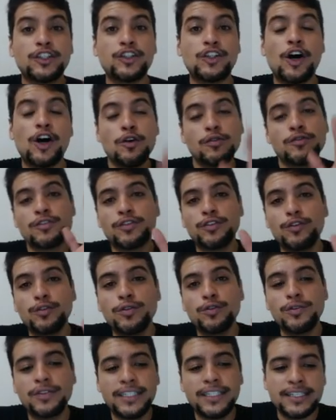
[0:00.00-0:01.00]
Don't
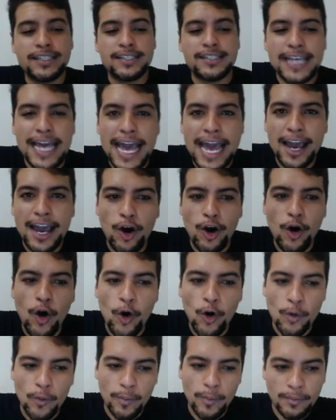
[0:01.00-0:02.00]
do this at
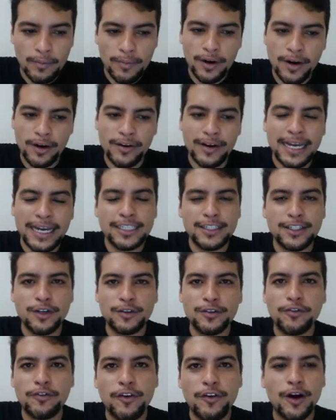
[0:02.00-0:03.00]
home, all right?
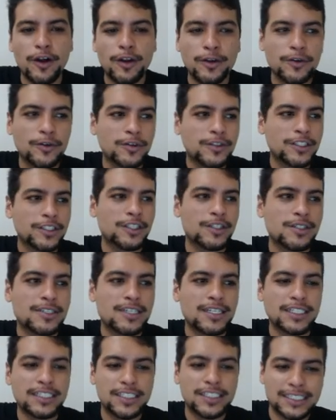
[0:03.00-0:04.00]
Don't follow your
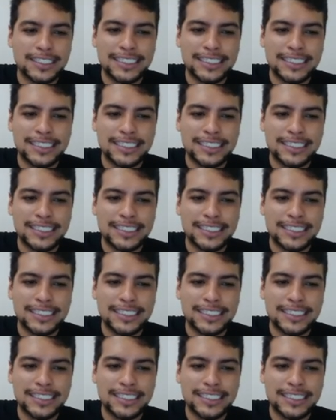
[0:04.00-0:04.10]
teacher's